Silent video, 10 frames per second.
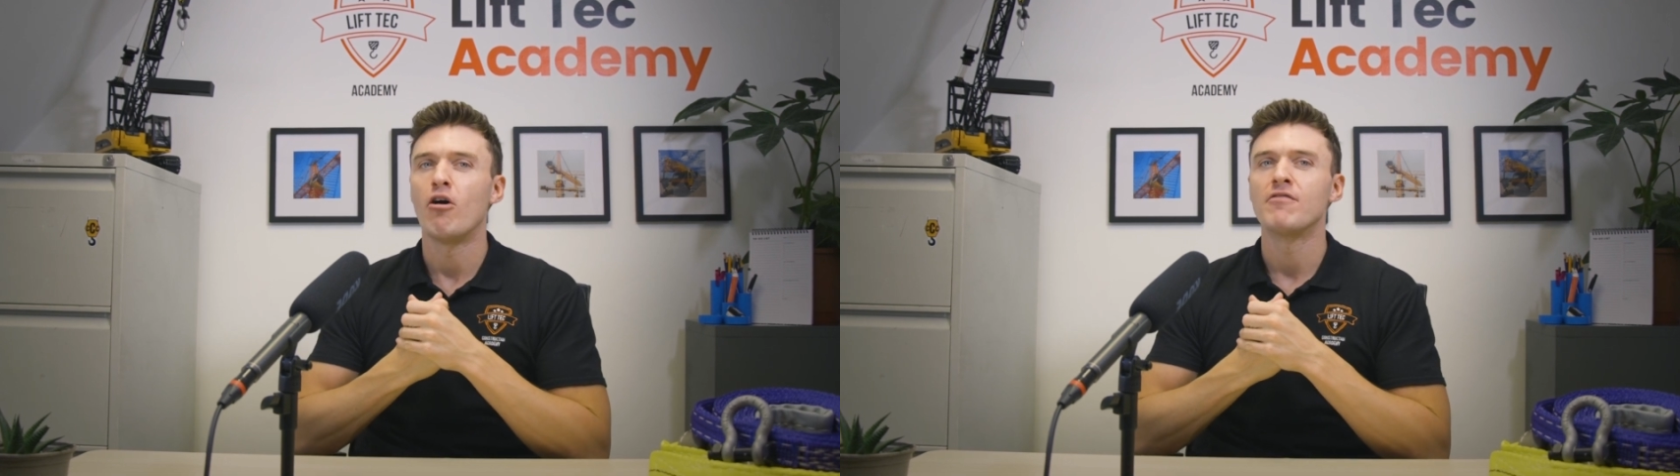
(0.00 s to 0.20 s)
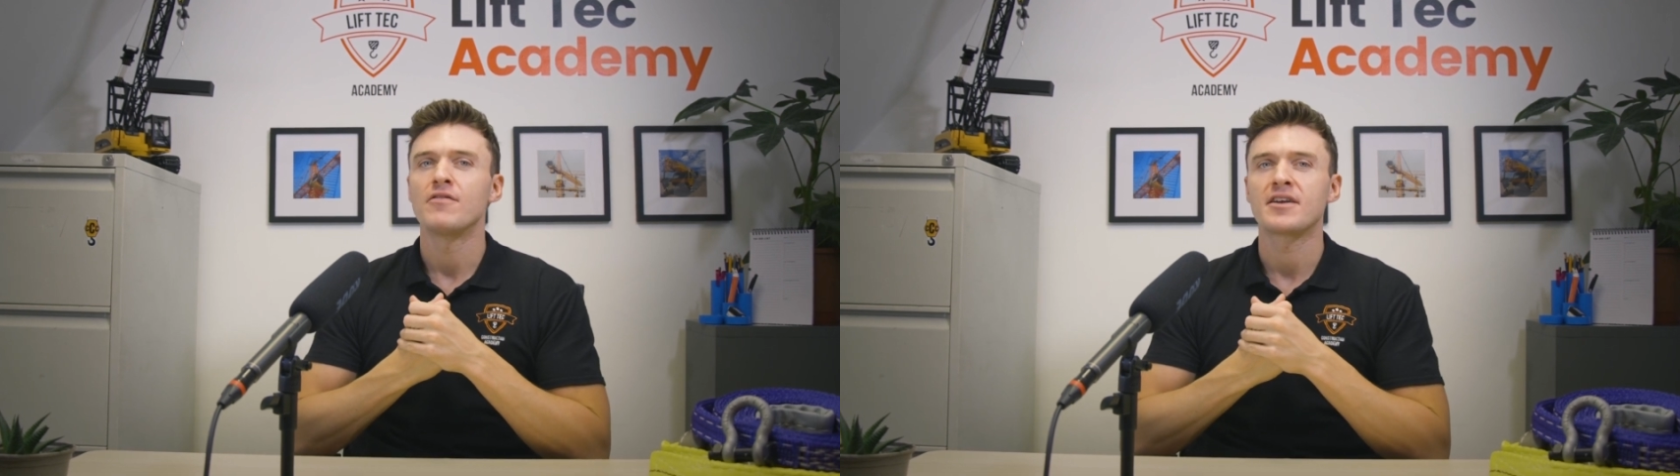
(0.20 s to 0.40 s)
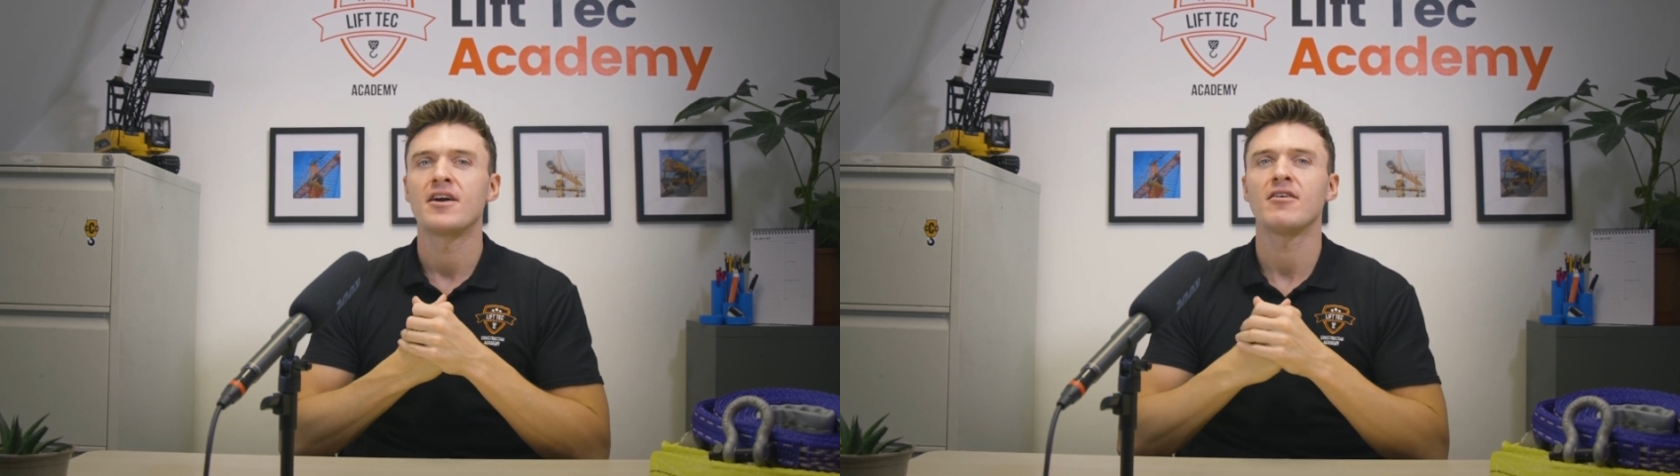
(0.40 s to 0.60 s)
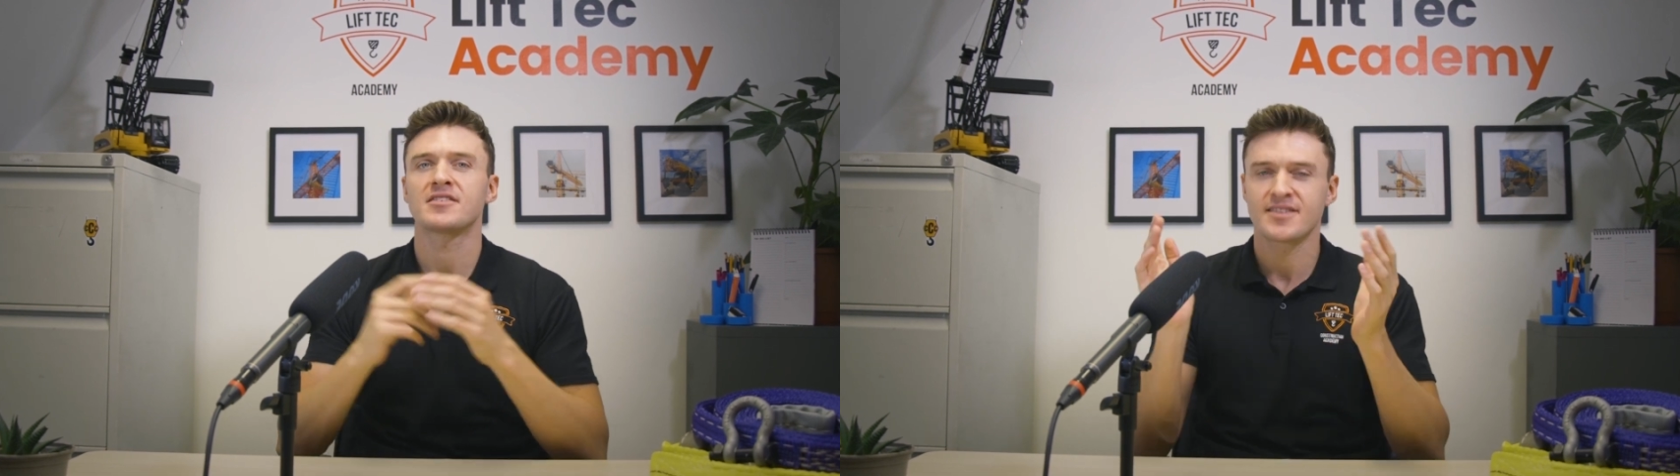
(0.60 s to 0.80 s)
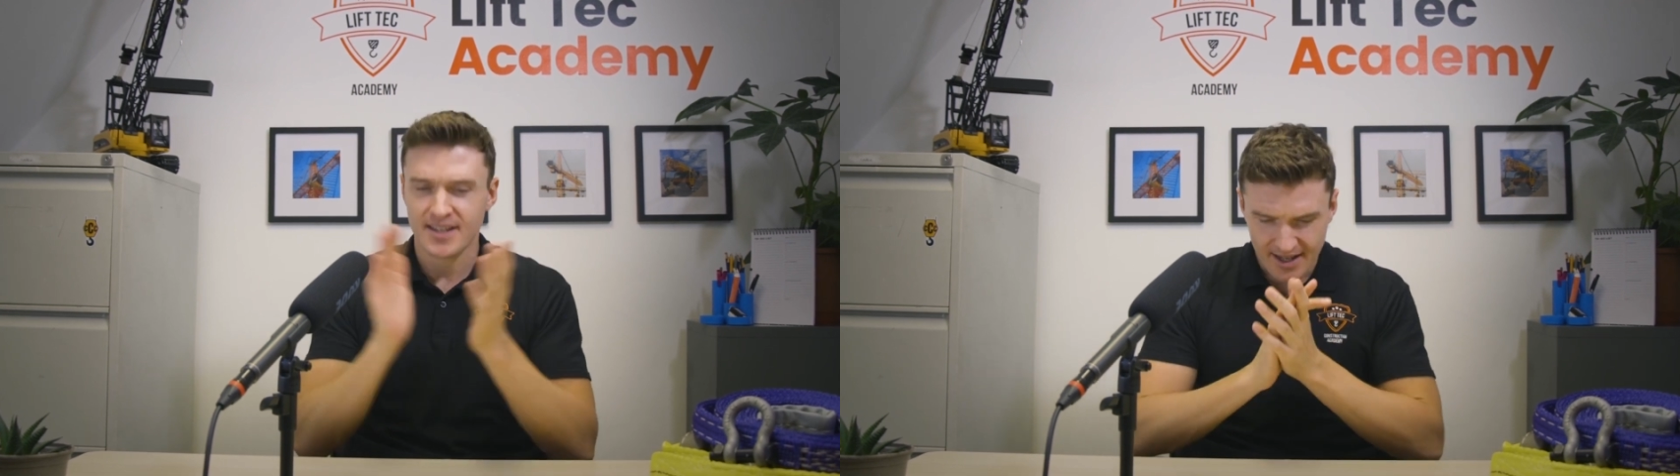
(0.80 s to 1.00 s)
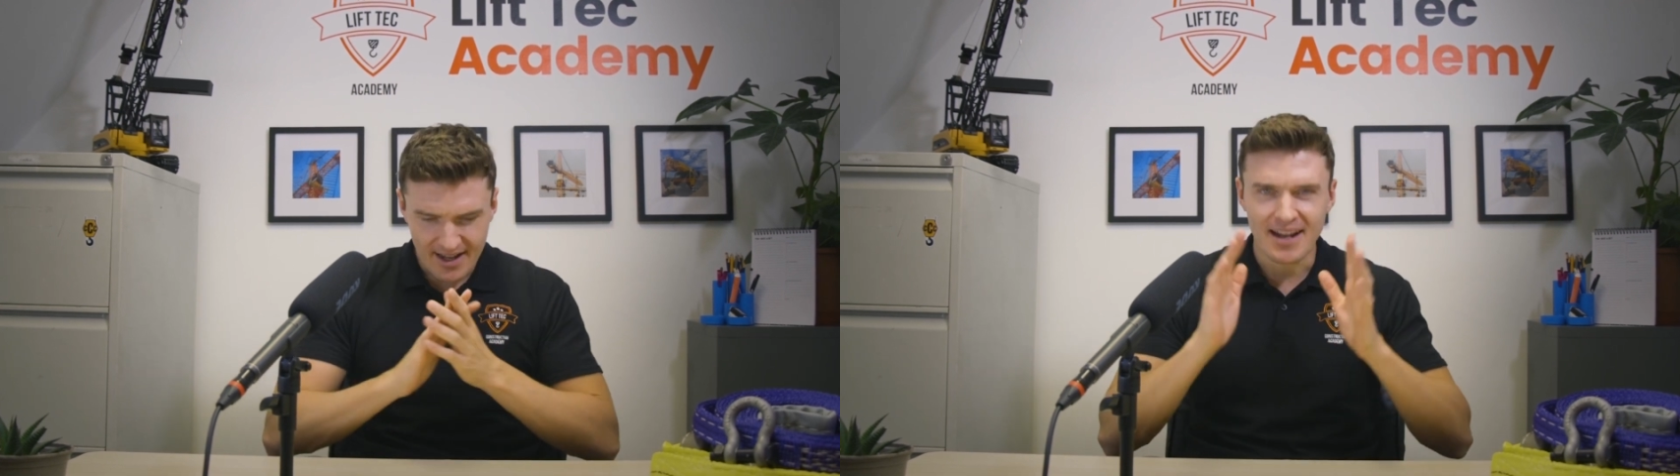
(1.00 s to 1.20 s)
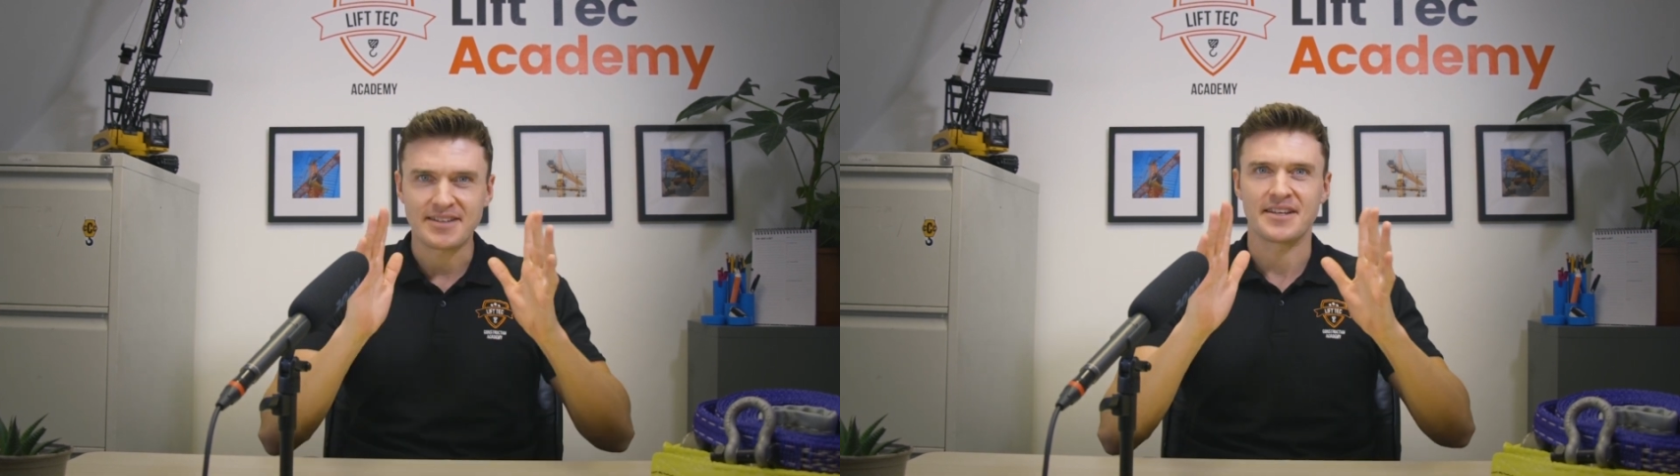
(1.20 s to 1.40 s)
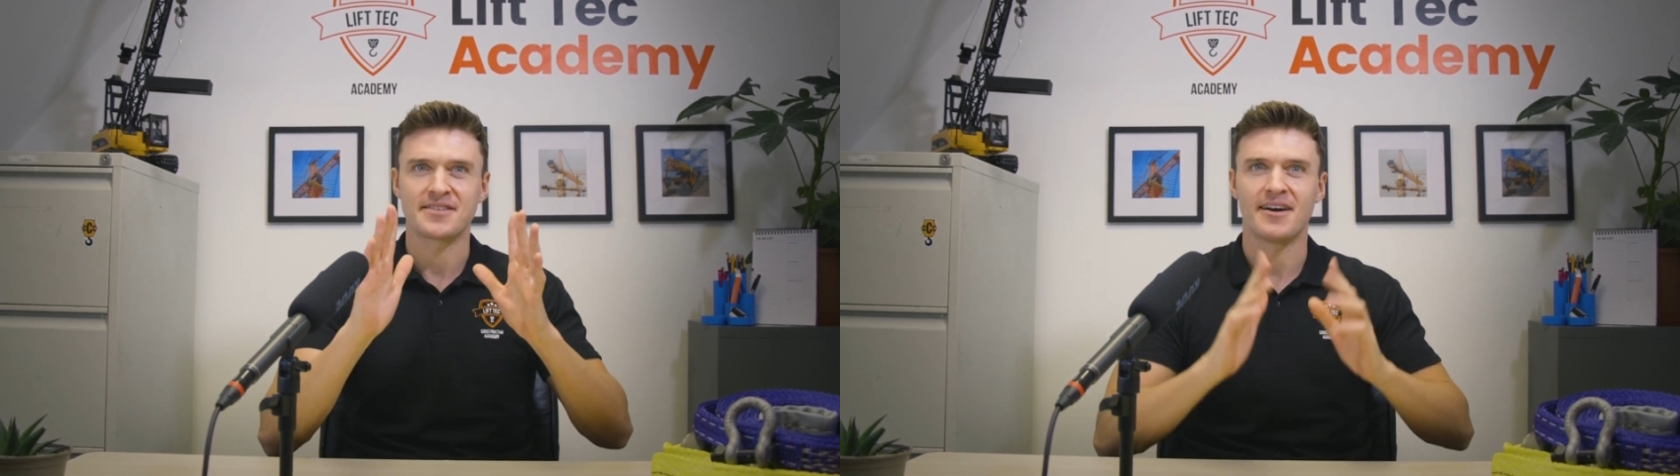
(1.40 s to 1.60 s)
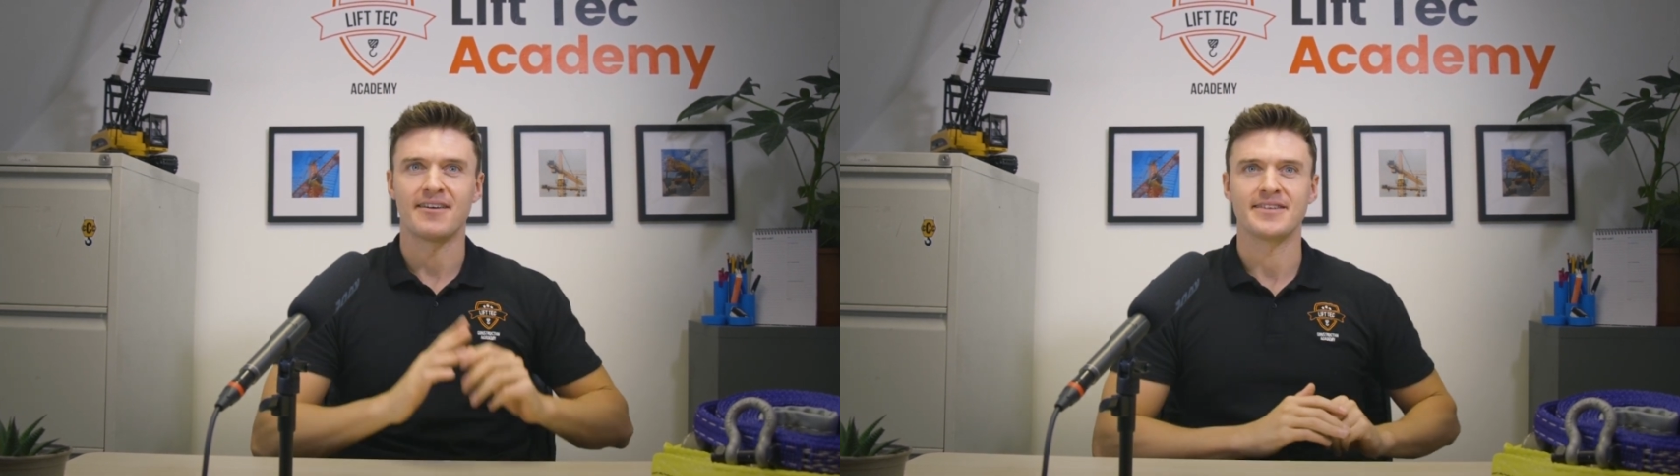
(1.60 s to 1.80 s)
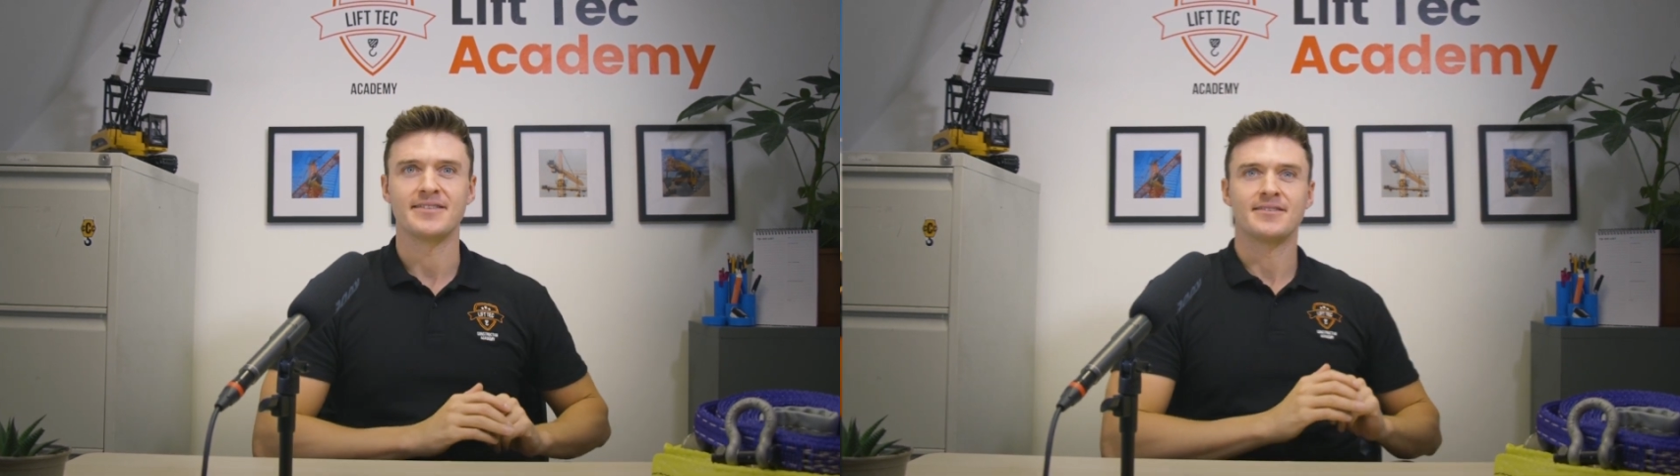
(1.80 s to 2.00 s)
of the costs. Let's get started.